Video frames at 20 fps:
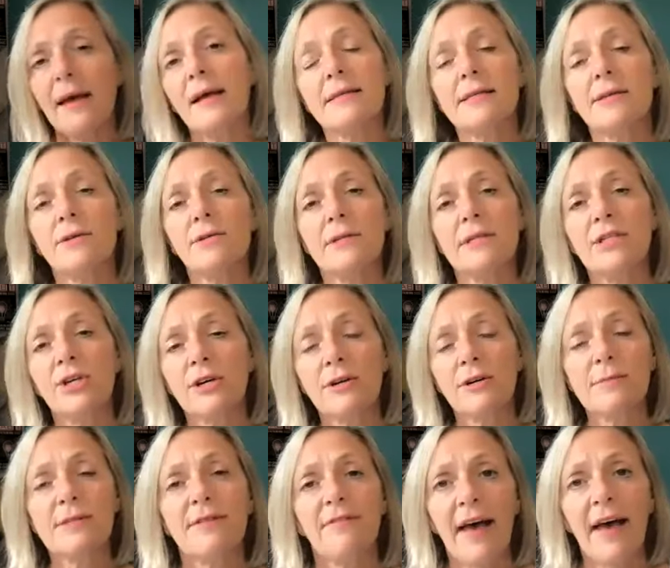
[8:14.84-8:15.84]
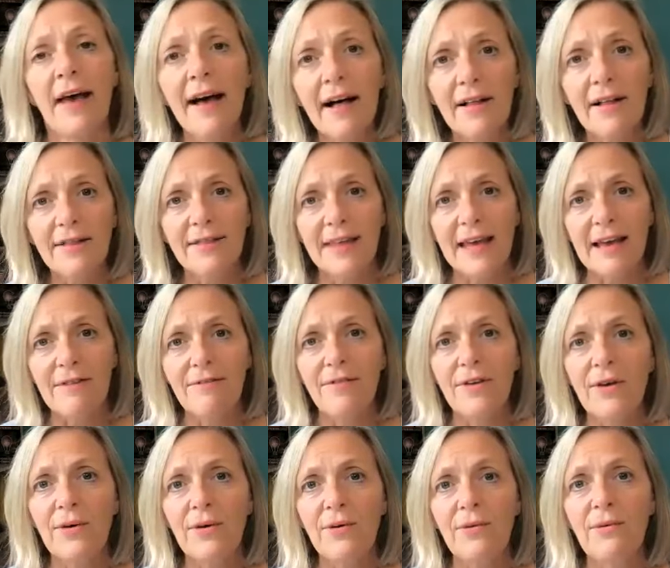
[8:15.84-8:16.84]
So in terms of health, if
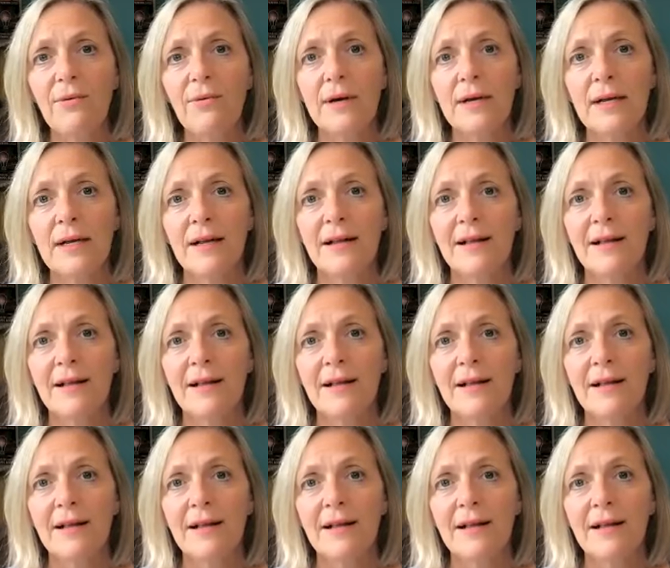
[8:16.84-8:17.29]
you